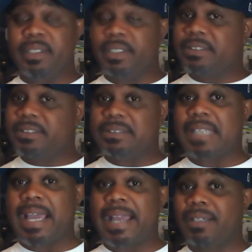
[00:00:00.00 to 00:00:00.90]
This is
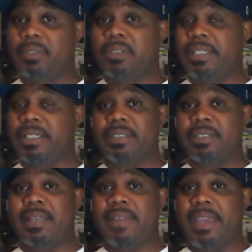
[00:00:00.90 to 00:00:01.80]
exactly what they
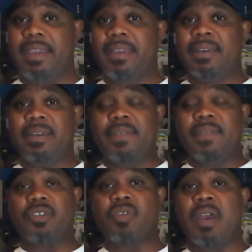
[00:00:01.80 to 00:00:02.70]

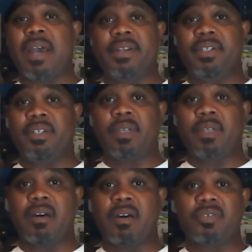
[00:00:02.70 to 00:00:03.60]
are trying to do,
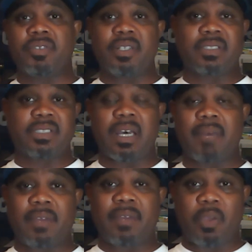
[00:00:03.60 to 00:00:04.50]
because there's some
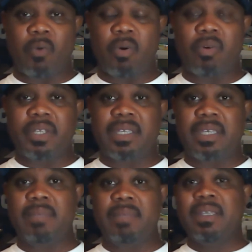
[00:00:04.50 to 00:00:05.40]
they want to
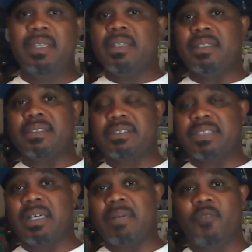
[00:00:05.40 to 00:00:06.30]
keep, and there's
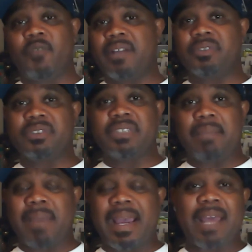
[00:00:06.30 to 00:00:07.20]
some veterans they
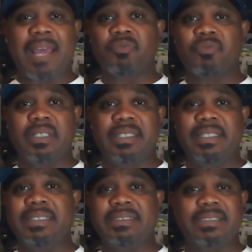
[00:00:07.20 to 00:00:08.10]
might have to
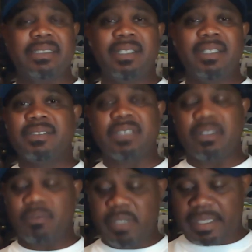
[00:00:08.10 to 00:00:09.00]
release. And so
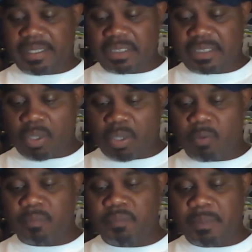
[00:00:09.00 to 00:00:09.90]
we'll get into. So
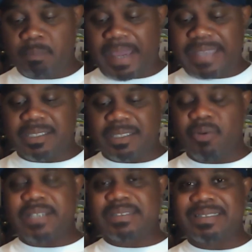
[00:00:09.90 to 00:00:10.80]
basically,
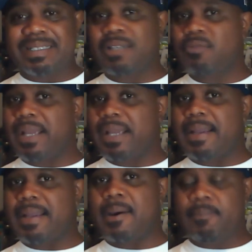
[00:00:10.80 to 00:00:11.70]
where it's looking right
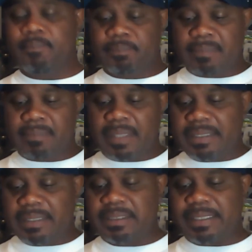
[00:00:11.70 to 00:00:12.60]
now,
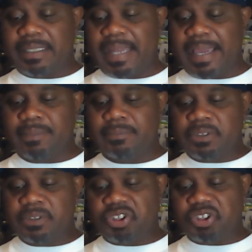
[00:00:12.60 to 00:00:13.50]
it's looking like
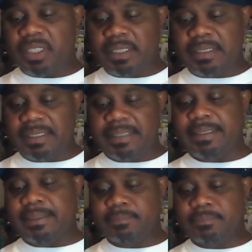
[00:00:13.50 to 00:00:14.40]
Sean
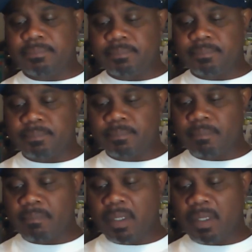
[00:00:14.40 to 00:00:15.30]
Lee,
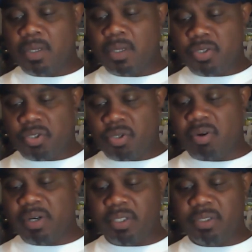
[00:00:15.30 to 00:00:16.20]

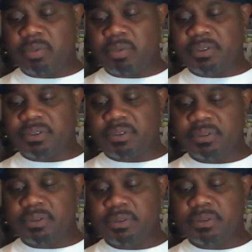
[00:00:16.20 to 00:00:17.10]
Jordan Lewis,
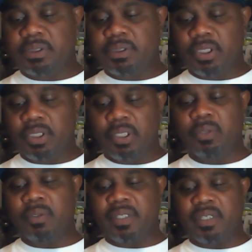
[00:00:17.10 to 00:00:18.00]

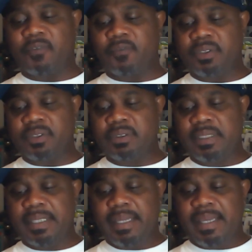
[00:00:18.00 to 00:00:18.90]
Luke Gifford,
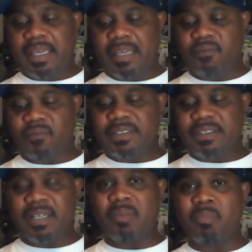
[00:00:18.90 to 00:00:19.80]
and
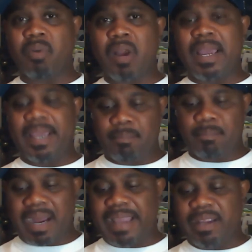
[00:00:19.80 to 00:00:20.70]
Ventel Bryant
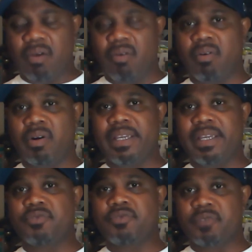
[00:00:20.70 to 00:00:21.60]
might go on
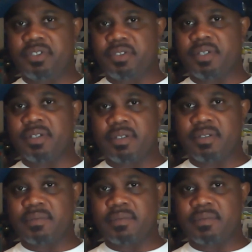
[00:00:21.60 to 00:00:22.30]
injury reserve.